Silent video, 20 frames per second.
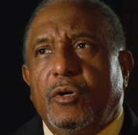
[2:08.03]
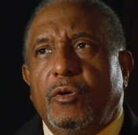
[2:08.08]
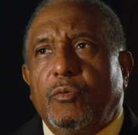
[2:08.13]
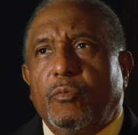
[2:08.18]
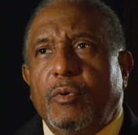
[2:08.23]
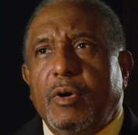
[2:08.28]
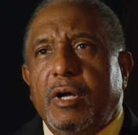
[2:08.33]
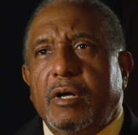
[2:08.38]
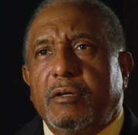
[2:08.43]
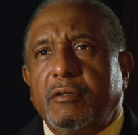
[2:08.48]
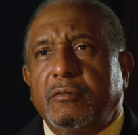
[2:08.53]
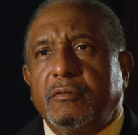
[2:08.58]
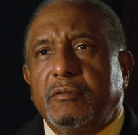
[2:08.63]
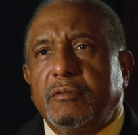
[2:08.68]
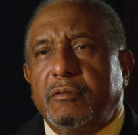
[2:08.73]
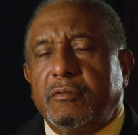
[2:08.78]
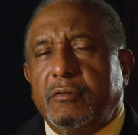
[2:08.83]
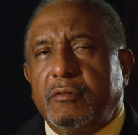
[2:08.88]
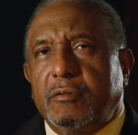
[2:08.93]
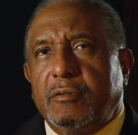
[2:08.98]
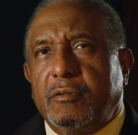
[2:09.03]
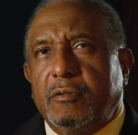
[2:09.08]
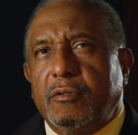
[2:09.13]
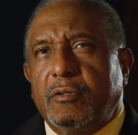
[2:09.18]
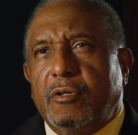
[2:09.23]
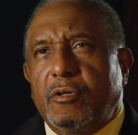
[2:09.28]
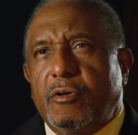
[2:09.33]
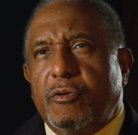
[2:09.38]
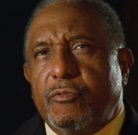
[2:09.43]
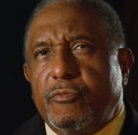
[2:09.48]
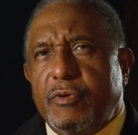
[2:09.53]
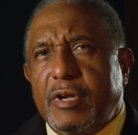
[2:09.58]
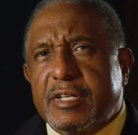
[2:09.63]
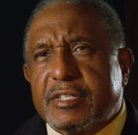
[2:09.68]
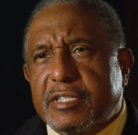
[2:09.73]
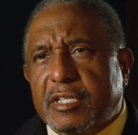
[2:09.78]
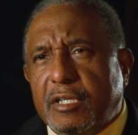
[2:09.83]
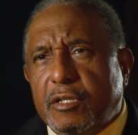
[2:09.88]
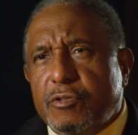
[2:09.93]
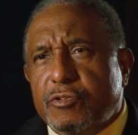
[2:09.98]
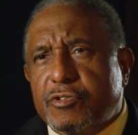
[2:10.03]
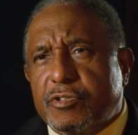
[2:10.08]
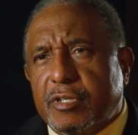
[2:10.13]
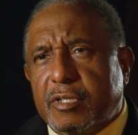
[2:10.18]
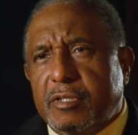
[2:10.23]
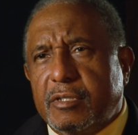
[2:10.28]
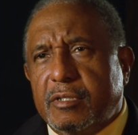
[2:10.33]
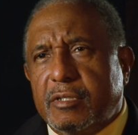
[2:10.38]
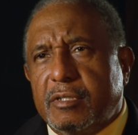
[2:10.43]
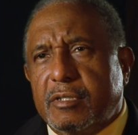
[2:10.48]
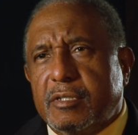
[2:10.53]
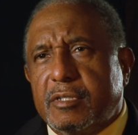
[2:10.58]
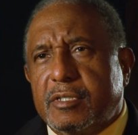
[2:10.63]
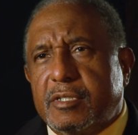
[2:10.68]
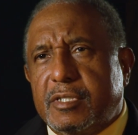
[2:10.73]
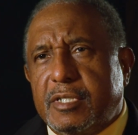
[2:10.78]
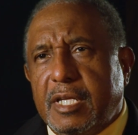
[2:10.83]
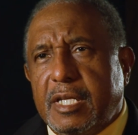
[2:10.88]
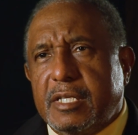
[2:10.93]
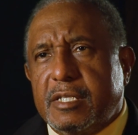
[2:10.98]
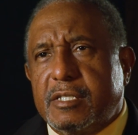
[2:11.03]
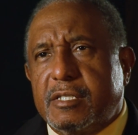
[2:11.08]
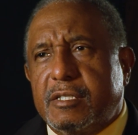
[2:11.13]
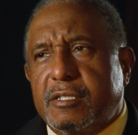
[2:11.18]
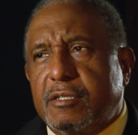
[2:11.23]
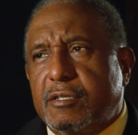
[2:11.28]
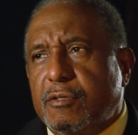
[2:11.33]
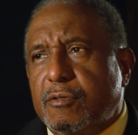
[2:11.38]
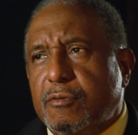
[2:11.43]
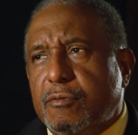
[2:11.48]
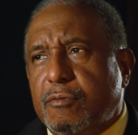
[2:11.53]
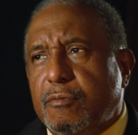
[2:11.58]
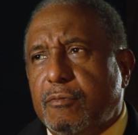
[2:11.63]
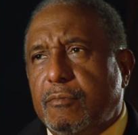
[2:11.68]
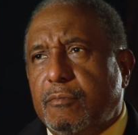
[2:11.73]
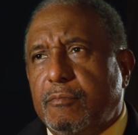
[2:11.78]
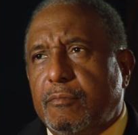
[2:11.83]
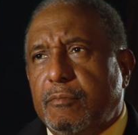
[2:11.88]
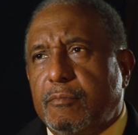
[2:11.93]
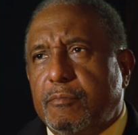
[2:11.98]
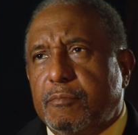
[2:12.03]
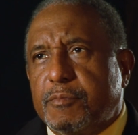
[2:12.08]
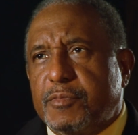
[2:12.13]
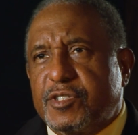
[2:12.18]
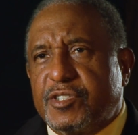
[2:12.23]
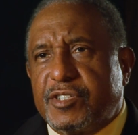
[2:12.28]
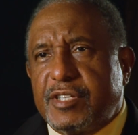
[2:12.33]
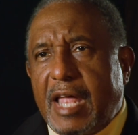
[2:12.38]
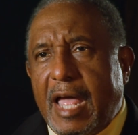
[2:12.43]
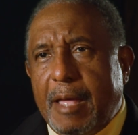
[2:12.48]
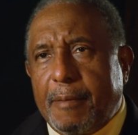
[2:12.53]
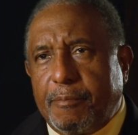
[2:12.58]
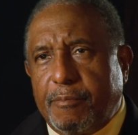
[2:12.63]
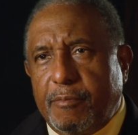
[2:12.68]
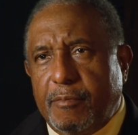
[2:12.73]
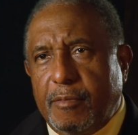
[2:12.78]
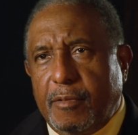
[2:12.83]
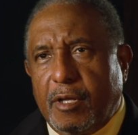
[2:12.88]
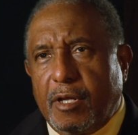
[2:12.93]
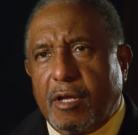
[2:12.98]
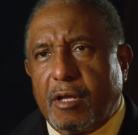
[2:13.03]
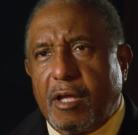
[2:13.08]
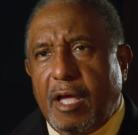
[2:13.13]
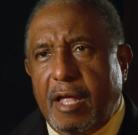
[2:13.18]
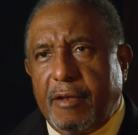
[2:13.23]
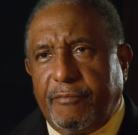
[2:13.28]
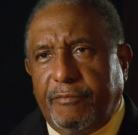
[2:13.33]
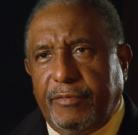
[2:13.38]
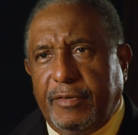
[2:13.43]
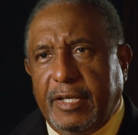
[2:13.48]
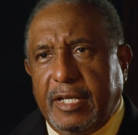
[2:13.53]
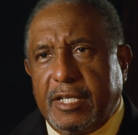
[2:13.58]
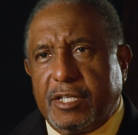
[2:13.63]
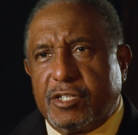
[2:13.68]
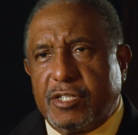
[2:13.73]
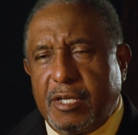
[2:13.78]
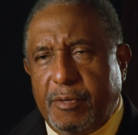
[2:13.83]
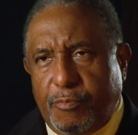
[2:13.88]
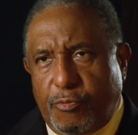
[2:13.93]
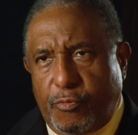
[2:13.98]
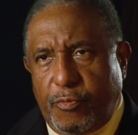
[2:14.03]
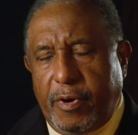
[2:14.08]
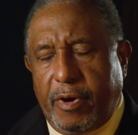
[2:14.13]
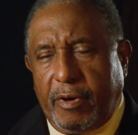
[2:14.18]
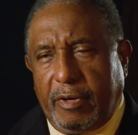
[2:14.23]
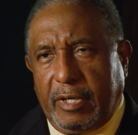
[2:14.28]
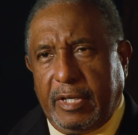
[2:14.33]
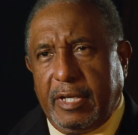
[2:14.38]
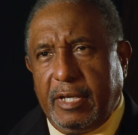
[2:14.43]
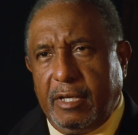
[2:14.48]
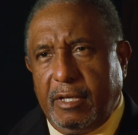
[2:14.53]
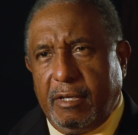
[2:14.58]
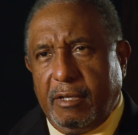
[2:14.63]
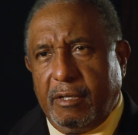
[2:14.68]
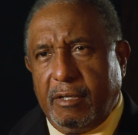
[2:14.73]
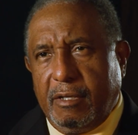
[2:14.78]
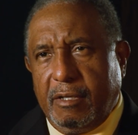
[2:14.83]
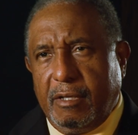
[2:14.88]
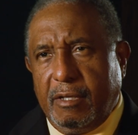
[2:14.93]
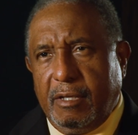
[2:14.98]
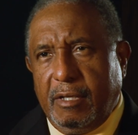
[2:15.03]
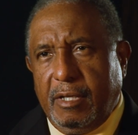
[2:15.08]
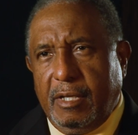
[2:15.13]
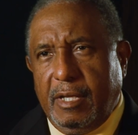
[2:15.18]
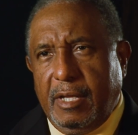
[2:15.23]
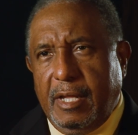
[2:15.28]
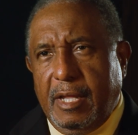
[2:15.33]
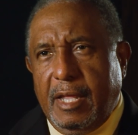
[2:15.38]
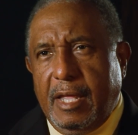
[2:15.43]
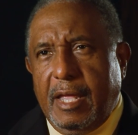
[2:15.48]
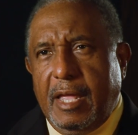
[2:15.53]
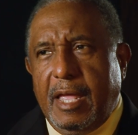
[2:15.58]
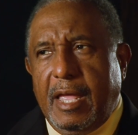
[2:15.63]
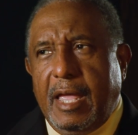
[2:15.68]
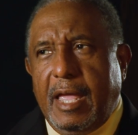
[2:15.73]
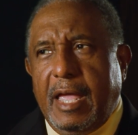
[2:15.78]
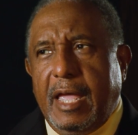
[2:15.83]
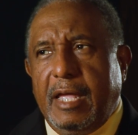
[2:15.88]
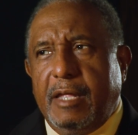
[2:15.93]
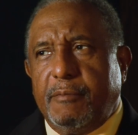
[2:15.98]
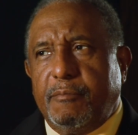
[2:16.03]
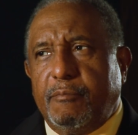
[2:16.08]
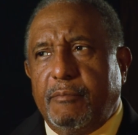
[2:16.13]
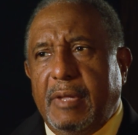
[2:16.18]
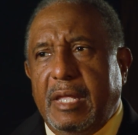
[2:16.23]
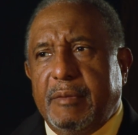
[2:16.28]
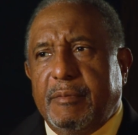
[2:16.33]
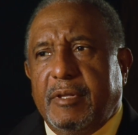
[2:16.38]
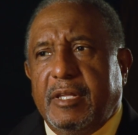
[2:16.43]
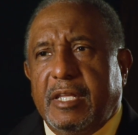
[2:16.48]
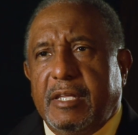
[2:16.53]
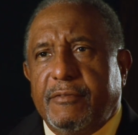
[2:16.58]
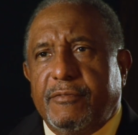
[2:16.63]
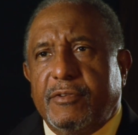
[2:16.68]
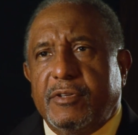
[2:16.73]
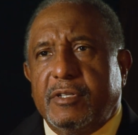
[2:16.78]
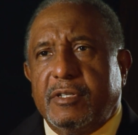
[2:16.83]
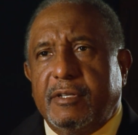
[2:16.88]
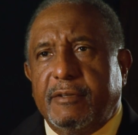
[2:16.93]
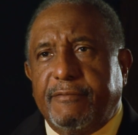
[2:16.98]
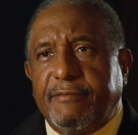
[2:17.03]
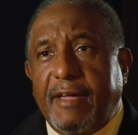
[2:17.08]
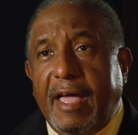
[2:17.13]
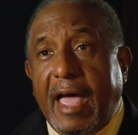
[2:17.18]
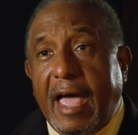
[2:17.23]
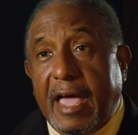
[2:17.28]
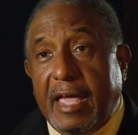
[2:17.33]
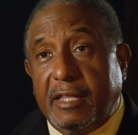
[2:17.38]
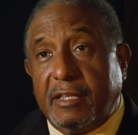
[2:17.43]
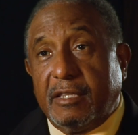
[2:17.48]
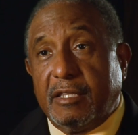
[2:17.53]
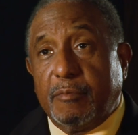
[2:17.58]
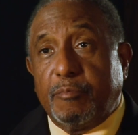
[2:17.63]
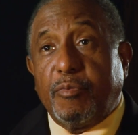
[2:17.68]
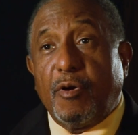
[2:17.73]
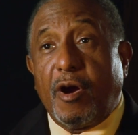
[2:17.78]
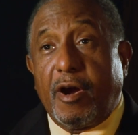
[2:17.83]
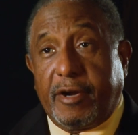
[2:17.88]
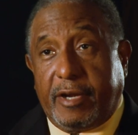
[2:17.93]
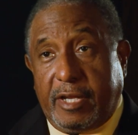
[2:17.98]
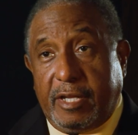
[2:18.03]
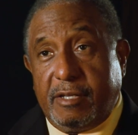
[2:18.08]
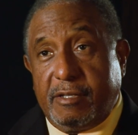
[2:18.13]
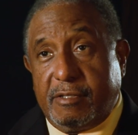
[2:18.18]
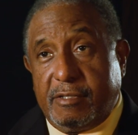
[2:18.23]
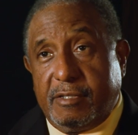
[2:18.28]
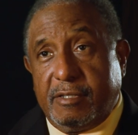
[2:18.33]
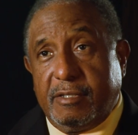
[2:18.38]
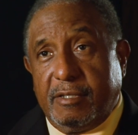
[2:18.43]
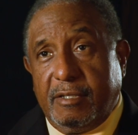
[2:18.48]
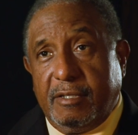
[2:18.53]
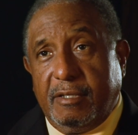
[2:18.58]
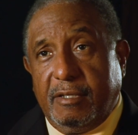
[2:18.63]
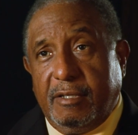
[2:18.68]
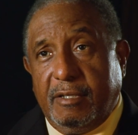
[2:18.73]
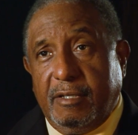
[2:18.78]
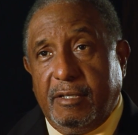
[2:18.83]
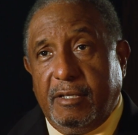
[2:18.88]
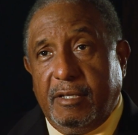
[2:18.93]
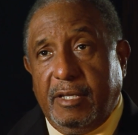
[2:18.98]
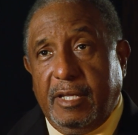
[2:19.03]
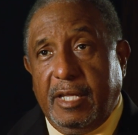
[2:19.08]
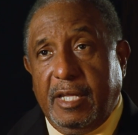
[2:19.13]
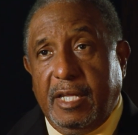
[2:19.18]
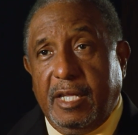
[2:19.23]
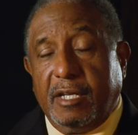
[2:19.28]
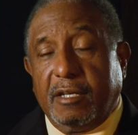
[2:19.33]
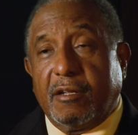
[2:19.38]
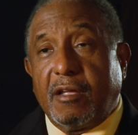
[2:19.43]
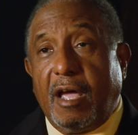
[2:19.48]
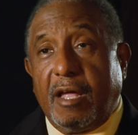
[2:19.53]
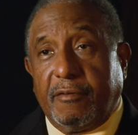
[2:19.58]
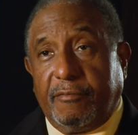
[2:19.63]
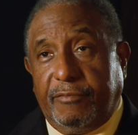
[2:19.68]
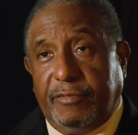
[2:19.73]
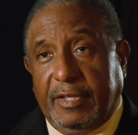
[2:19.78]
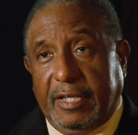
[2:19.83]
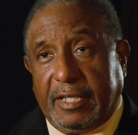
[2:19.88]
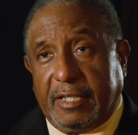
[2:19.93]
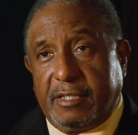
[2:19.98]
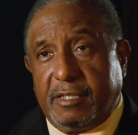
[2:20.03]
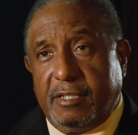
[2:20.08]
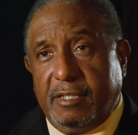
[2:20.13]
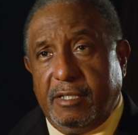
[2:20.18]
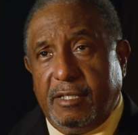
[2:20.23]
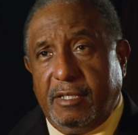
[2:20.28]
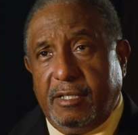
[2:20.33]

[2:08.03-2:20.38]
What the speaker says: Well, resolution tends to stop conflict temporarily and maybe even divide the parties in conflict.